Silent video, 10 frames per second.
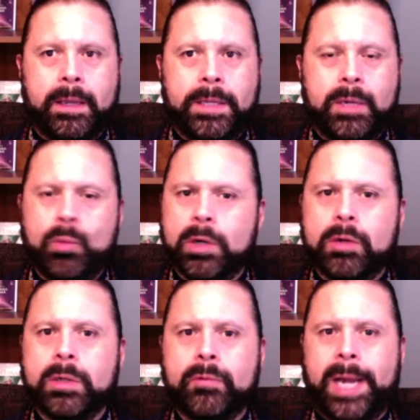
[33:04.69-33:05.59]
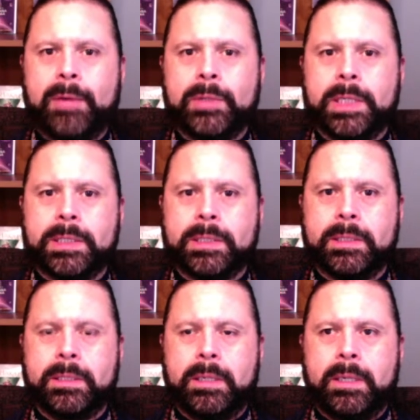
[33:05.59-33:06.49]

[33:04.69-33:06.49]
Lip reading: the world around us,